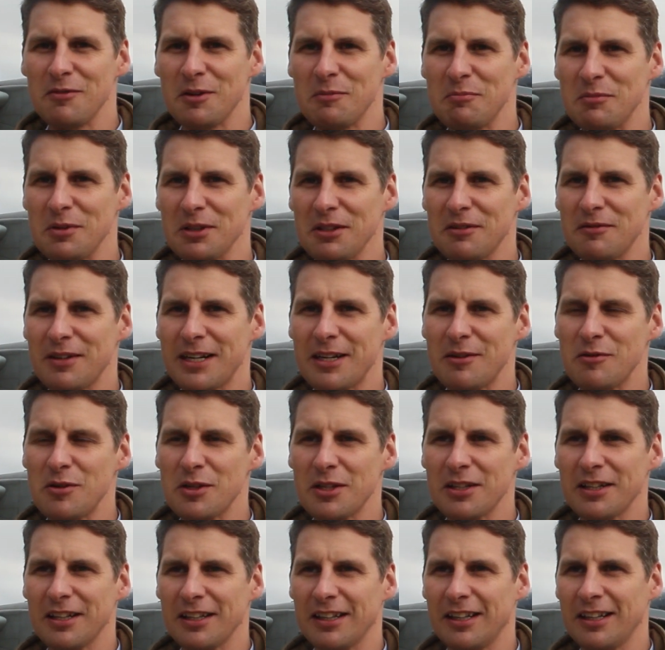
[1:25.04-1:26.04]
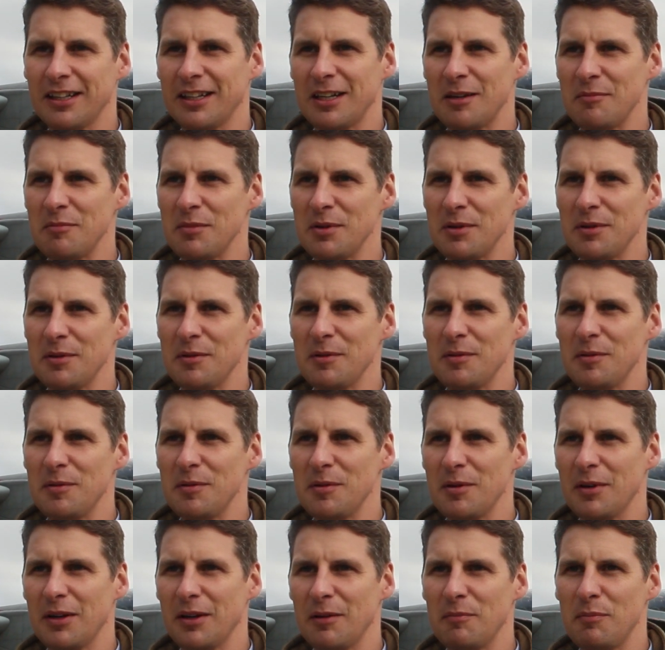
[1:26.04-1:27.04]
rumble around.
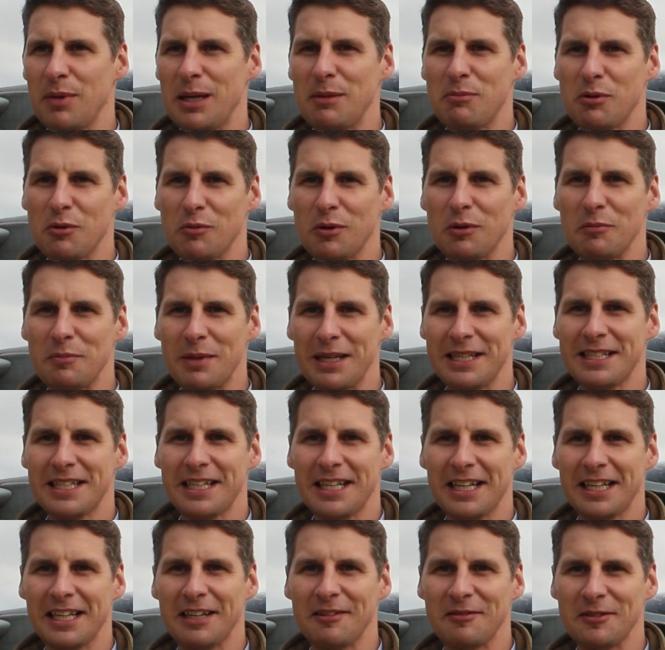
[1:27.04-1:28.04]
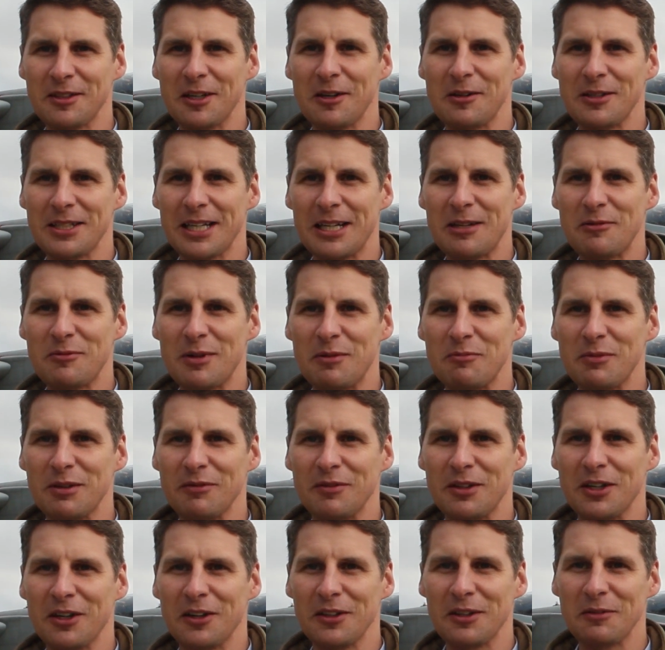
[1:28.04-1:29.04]
People will miss it, I have no doubt, when
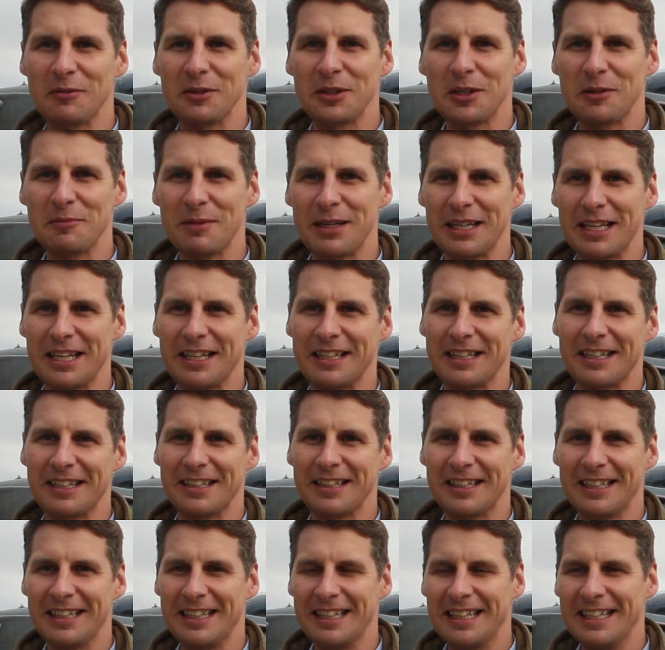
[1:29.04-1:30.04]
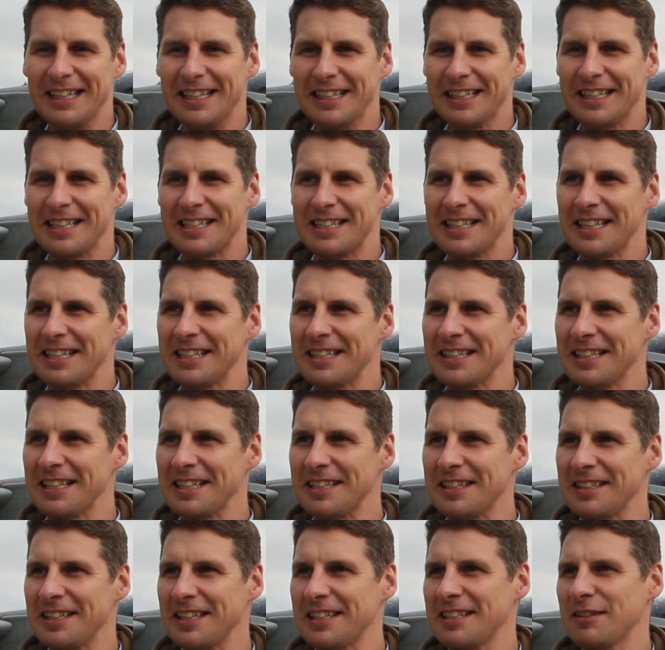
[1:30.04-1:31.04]
we've gone and we're not making that.
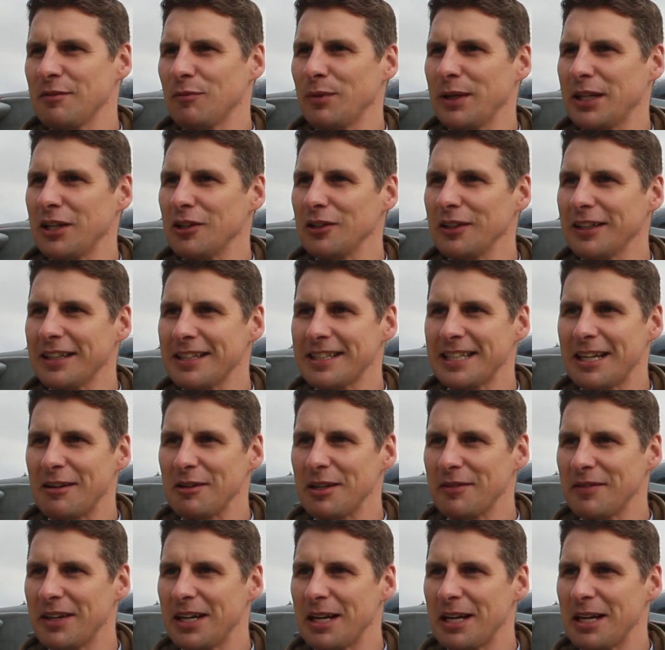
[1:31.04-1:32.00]
We call it the sound of